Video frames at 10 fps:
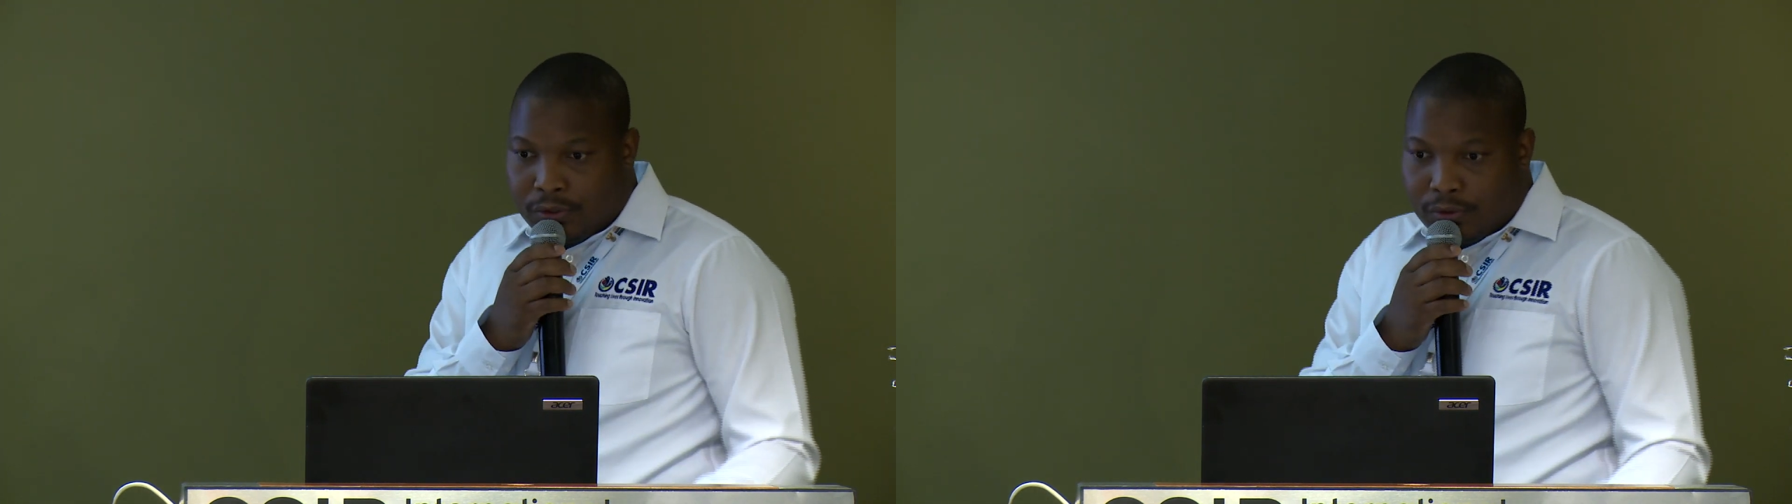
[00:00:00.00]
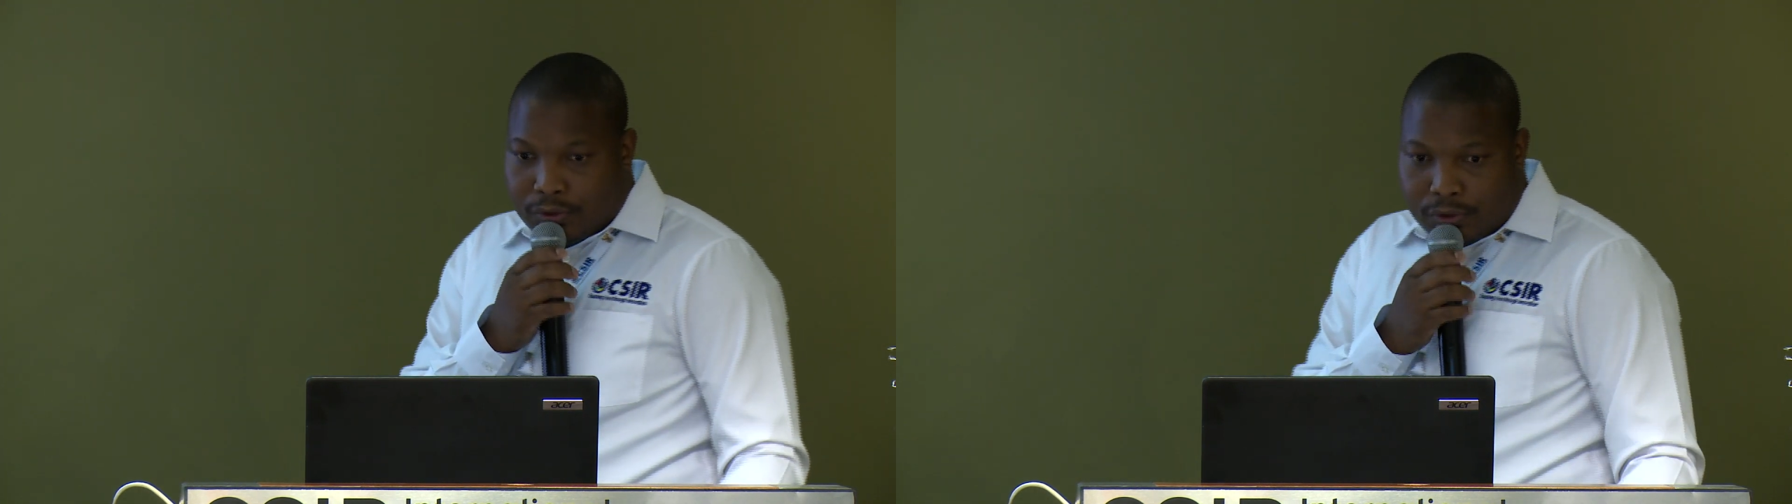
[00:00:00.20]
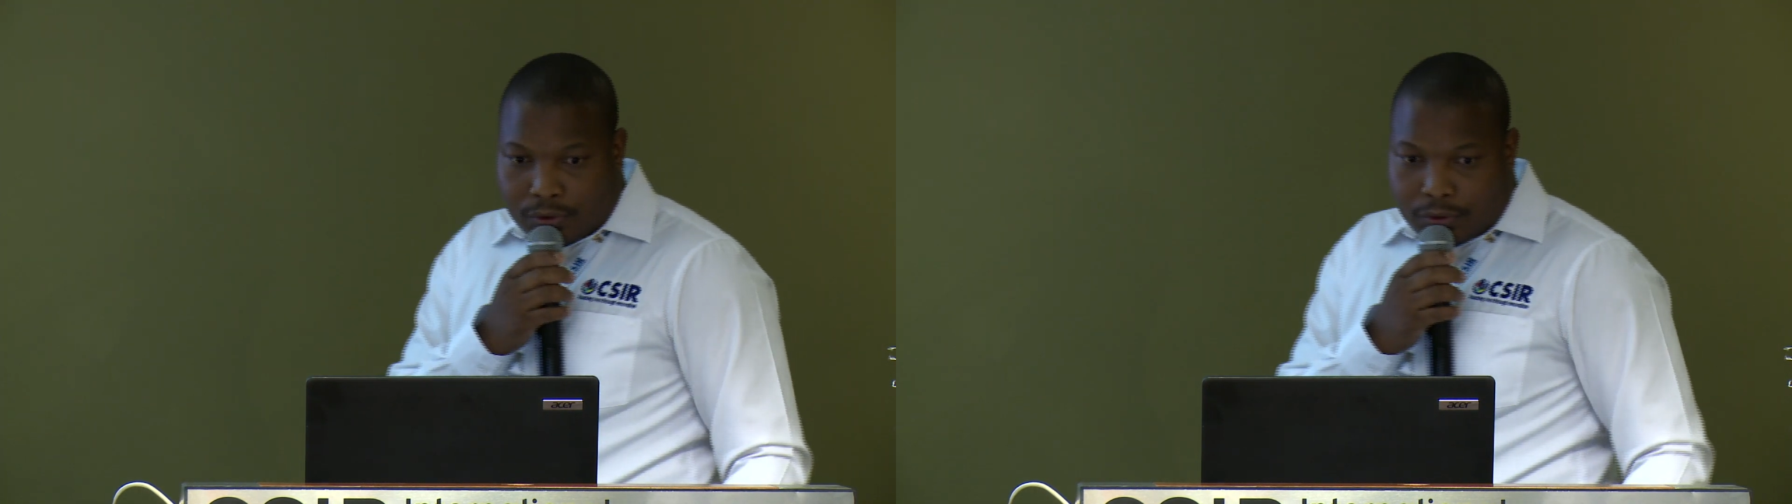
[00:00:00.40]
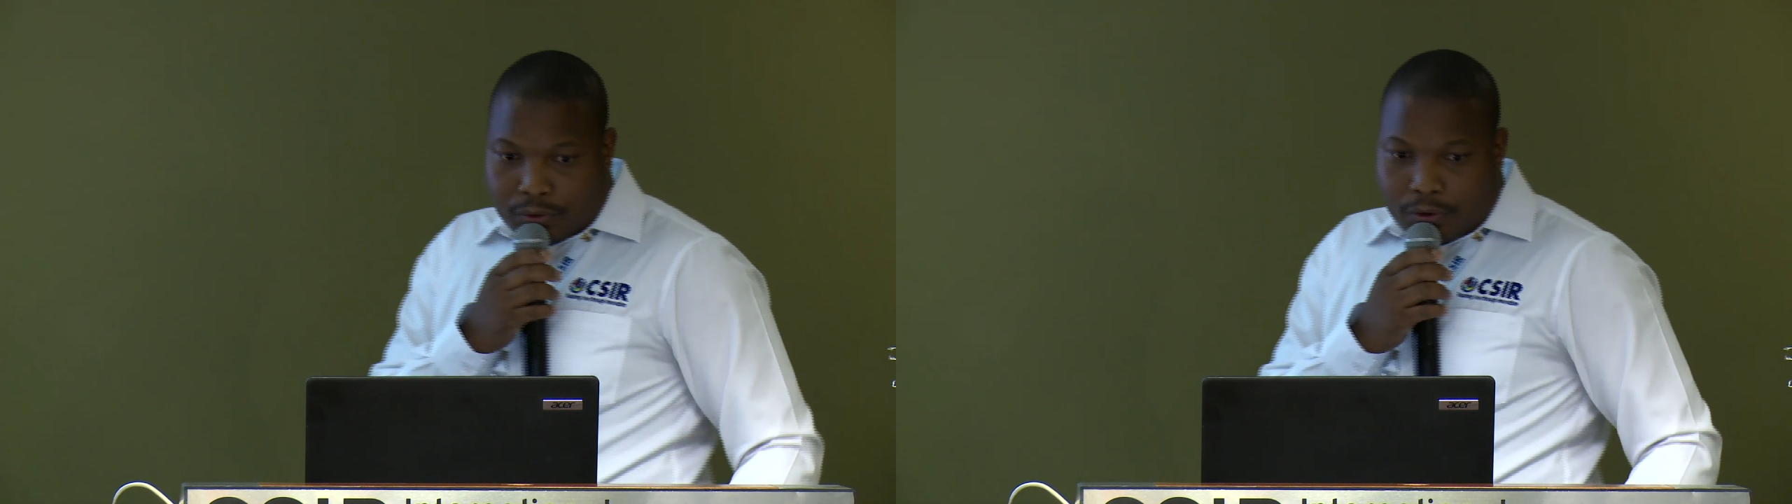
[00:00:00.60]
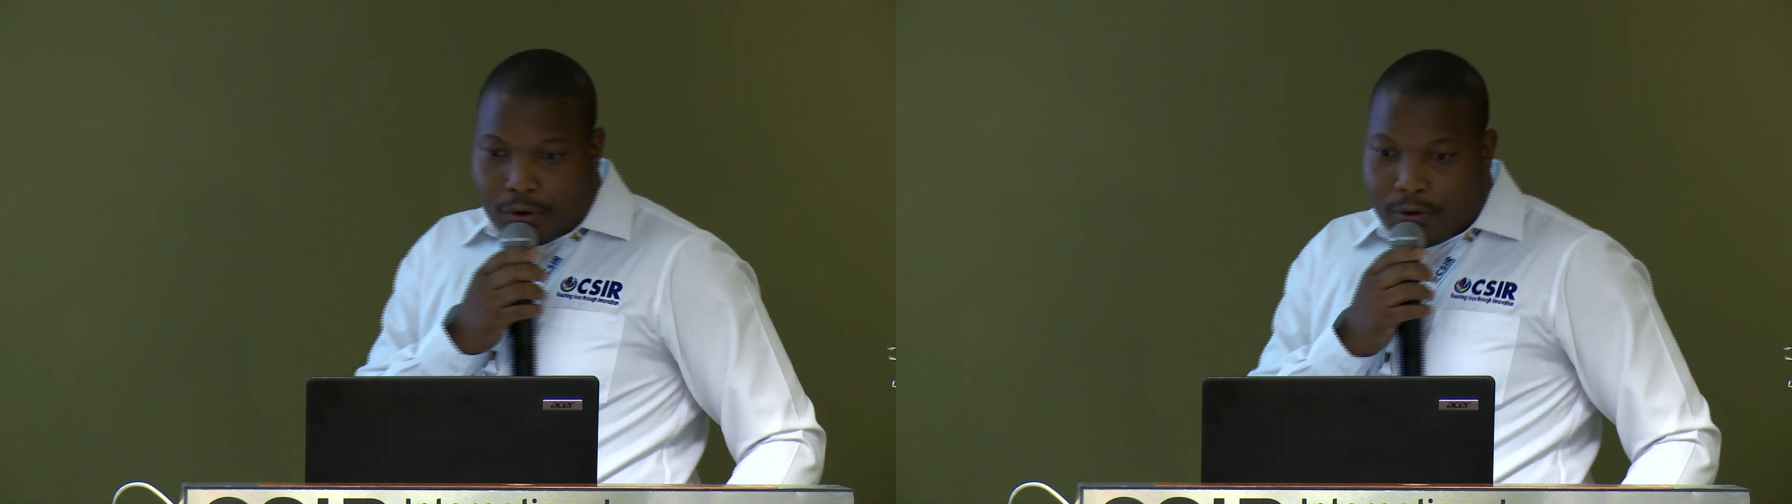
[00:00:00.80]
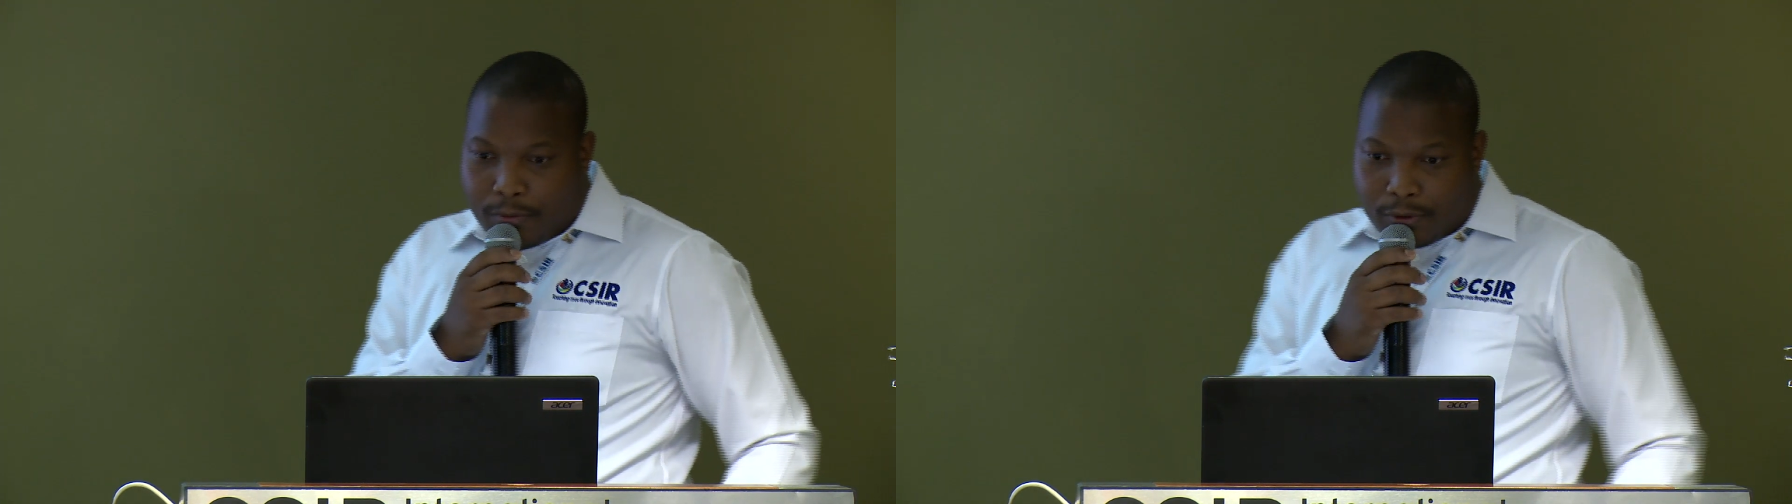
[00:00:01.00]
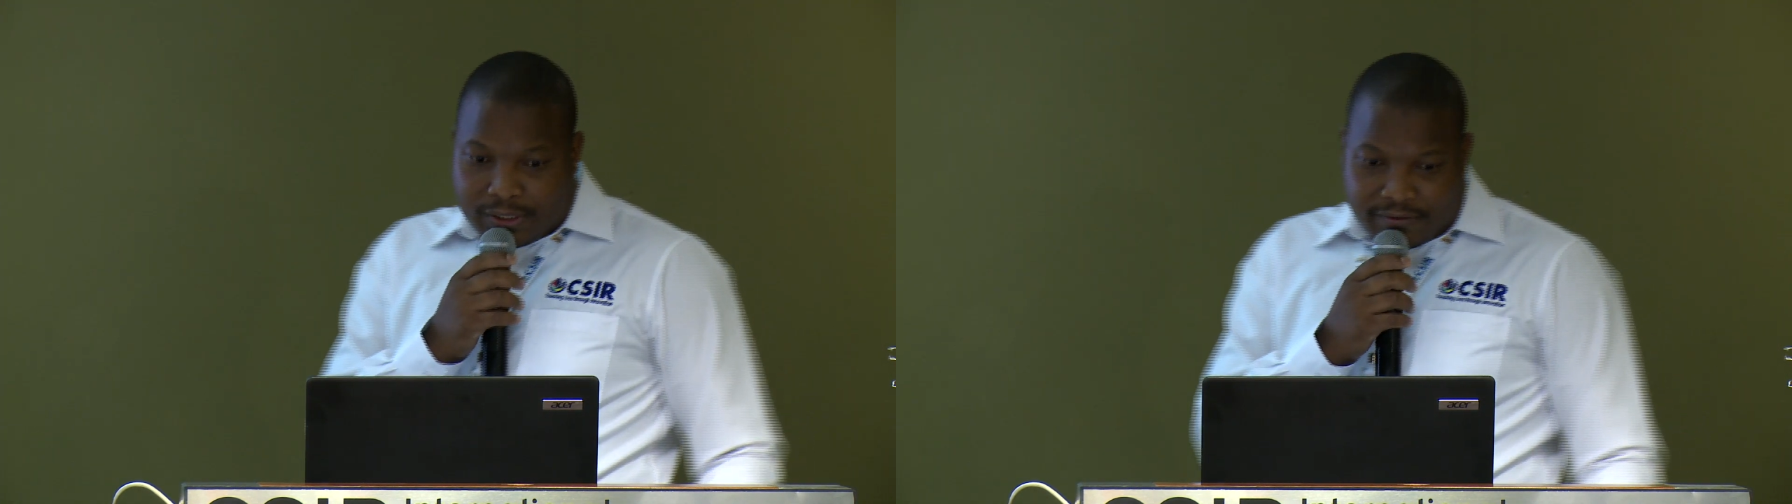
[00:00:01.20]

So to almost